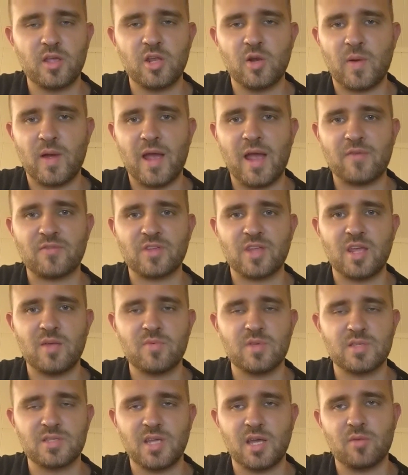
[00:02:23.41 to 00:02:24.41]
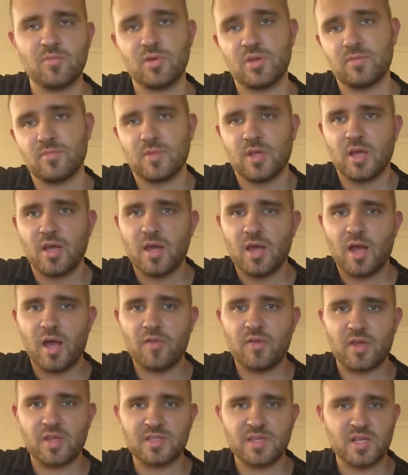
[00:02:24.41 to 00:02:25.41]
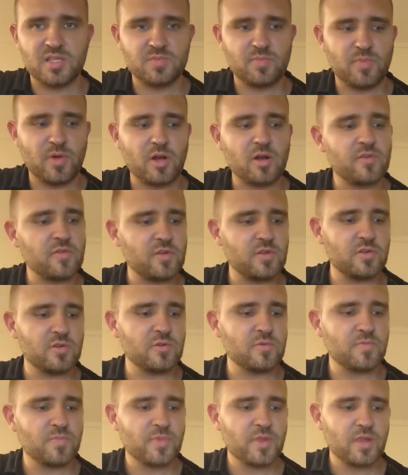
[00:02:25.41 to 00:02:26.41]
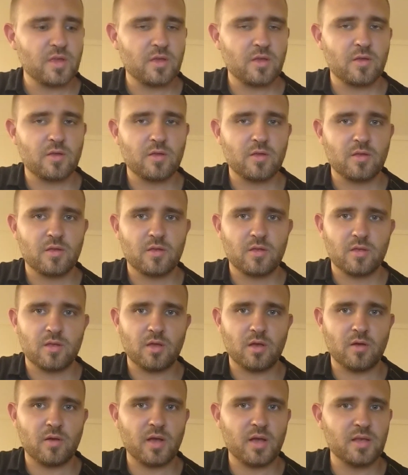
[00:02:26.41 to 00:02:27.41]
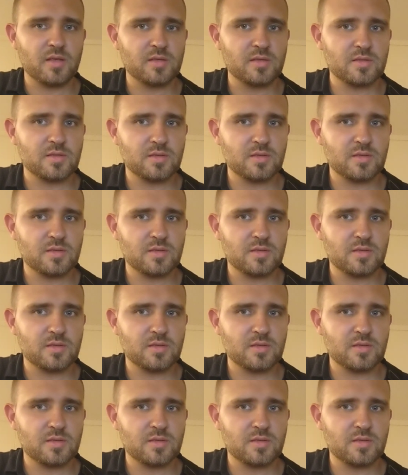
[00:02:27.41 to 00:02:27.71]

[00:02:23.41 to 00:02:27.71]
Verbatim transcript: You don't have to keep this down, but I think it sounds better if you do, all right?